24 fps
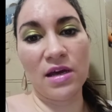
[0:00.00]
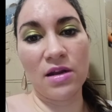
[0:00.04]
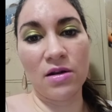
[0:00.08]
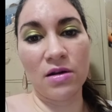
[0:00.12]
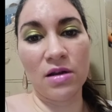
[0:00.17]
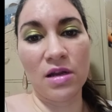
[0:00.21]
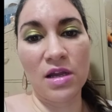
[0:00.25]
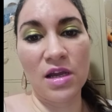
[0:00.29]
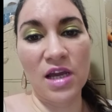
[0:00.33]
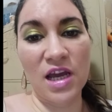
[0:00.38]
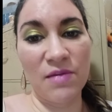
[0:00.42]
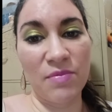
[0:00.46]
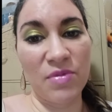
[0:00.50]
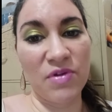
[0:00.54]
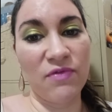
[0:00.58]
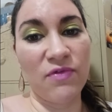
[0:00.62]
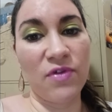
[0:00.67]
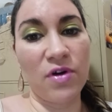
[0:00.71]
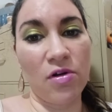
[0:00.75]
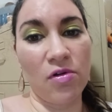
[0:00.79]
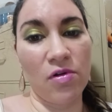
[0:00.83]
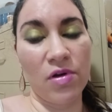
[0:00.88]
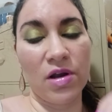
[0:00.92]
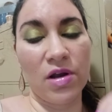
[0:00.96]
even
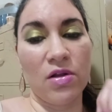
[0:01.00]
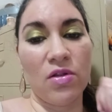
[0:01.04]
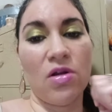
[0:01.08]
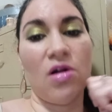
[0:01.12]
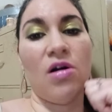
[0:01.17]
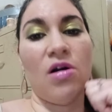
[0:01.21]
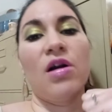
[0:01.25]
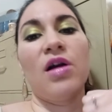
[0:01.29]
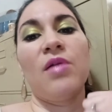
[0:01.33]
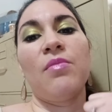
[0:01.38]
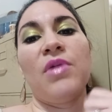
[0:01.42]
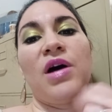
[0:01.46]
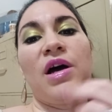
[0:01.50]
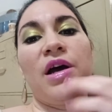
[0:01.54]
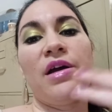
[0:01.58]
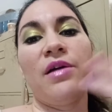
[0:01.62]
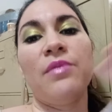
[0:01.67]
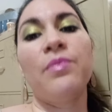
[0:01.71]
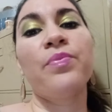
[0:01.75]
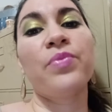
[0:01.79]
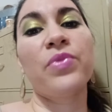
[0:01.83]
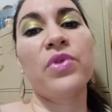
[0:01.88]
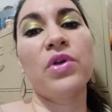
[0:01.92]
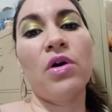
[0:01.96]
then, I
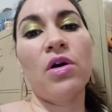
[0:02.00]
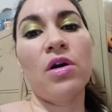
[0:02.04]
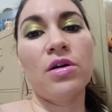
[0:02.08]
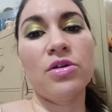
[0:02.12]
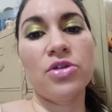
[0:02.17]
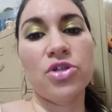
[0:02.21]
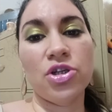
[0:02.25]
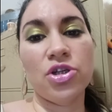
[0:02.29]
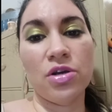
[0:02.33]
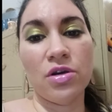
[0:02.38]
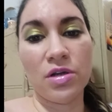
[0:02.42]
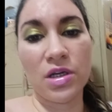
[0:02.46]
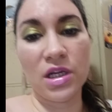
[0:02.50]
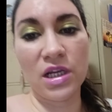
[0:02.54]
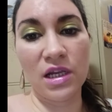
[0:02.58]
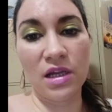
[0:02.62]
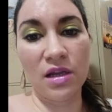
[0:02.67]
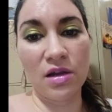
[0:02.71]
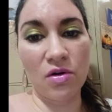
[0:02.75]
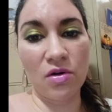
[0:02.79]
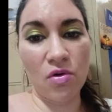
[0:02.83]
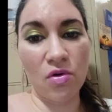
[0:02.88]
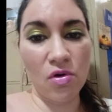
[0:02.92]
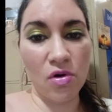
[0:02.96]
just want to just give a big
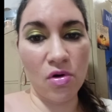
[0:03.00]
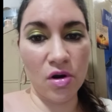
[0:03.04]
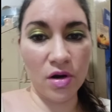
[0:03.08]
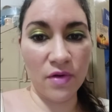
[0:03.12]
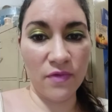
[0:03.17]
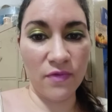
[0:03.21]
thank you.